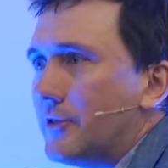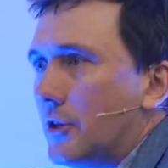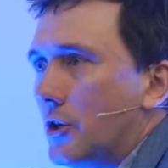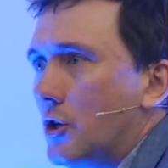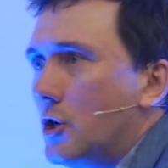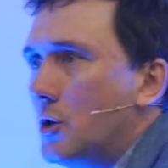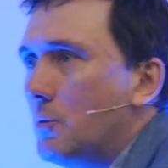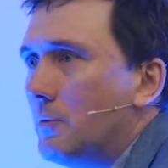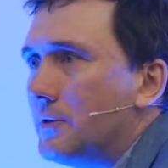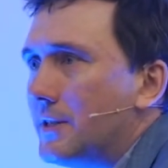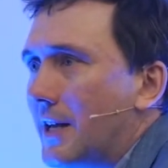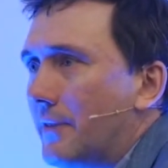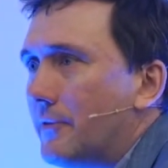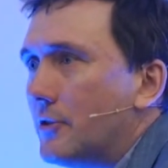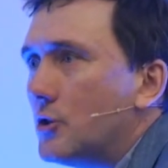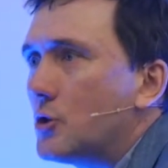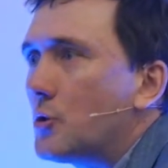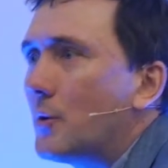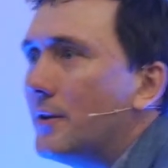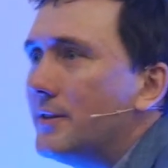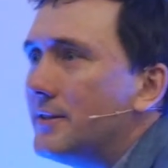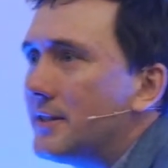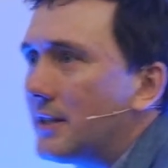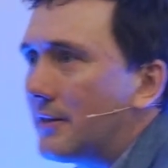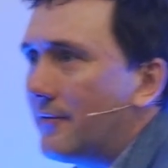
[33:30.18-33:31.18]
that humans have
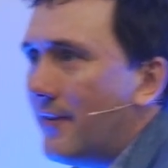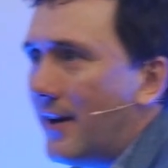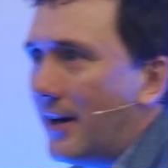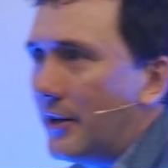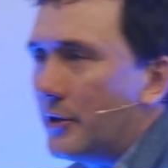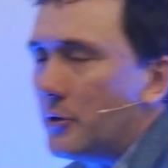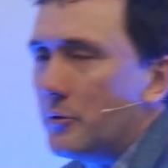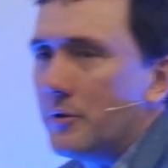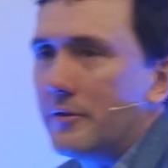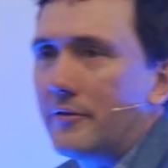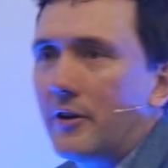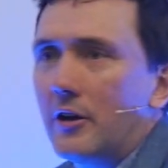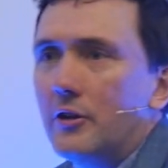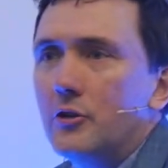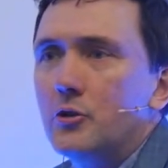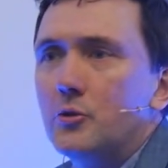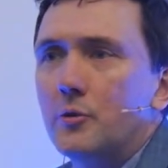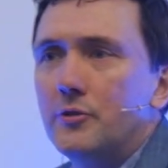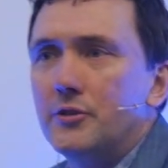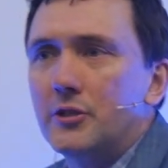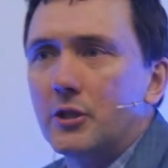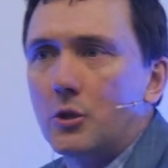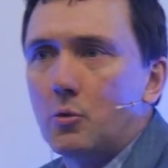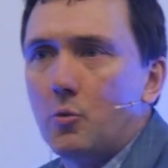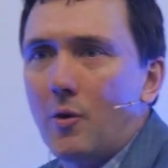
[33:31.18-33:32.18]
intrinsic value. They've got
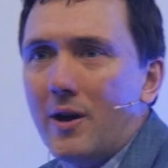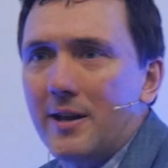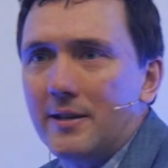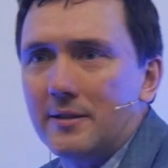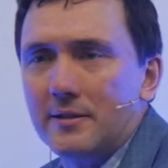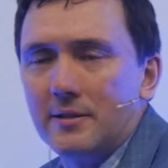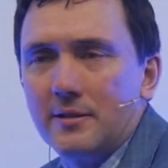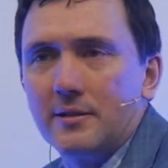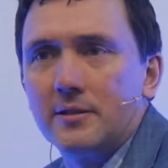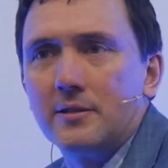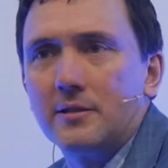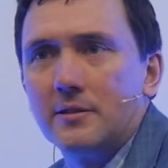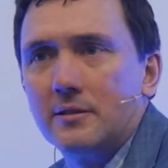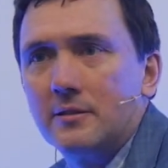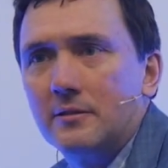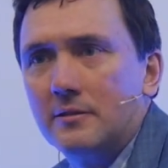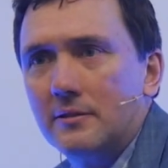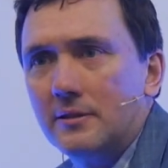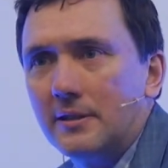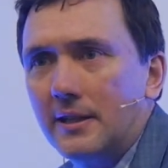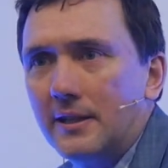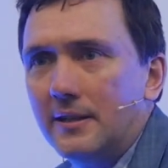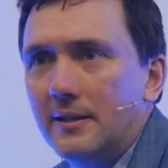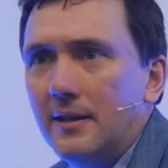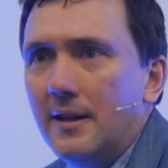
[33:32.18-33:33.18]
intrinsic rights,
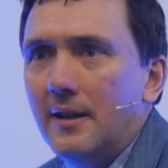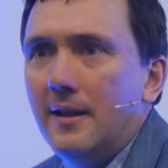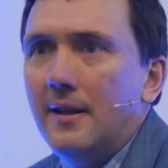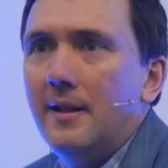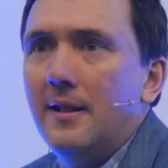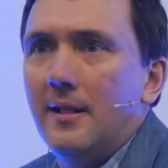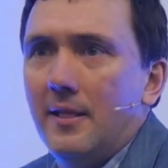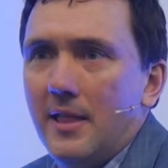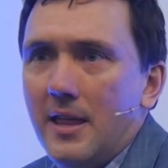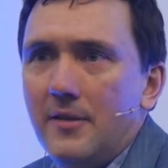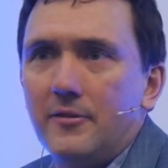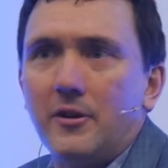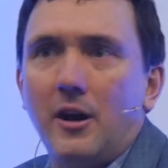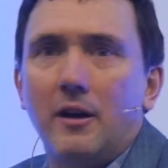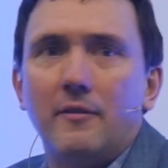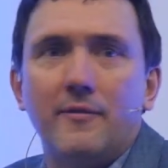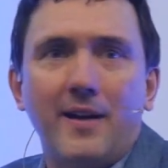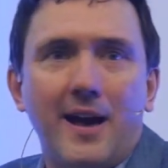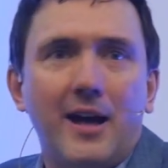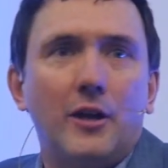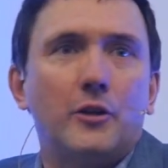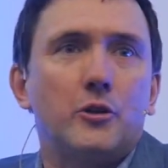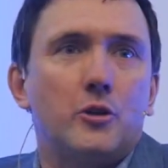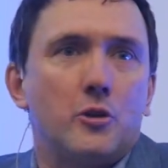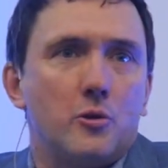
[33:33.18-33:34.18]
okay? They've got
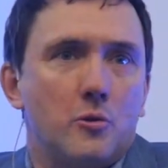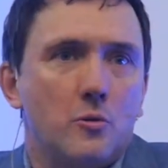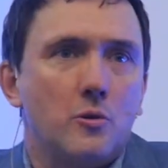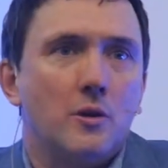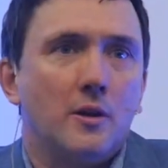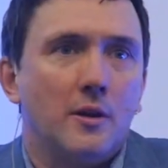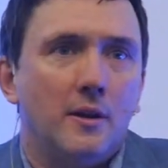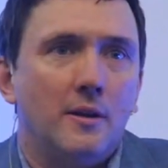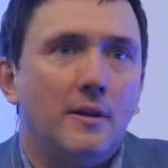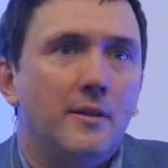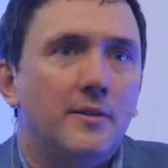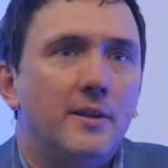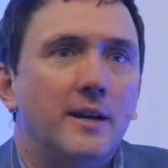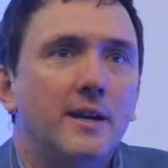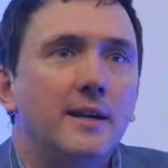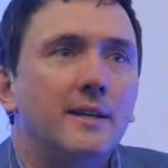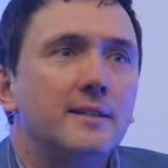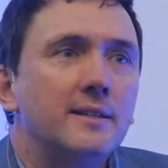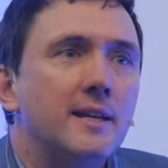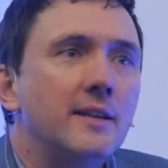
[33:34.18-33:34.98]
value that is